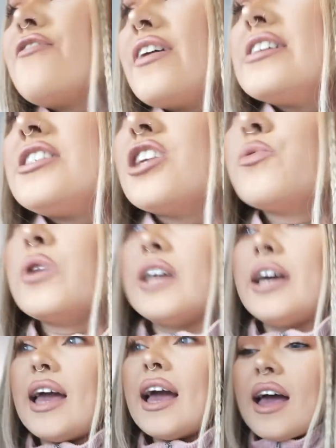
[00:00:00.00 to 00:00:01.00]
I still want
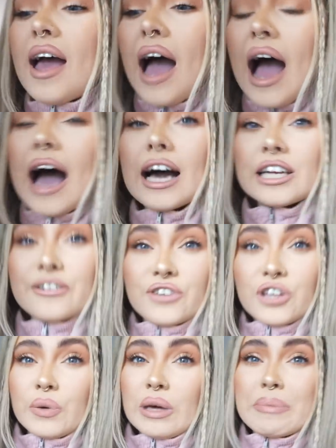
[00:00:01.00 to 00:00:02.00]
to add a
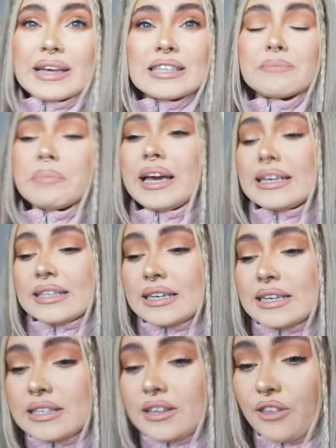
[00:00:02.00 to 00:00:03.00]
few wee bits and
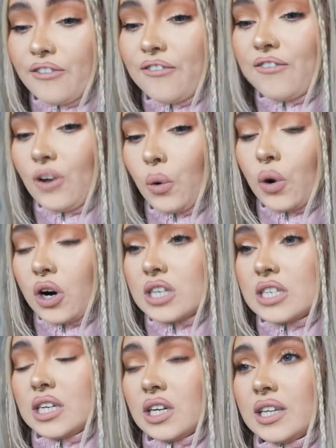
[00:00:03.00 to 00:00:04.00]
pieces. The floor
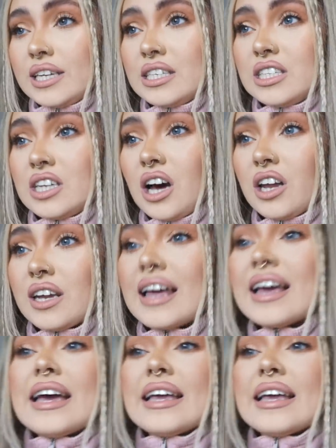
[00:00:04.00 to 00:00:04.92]
still needs done.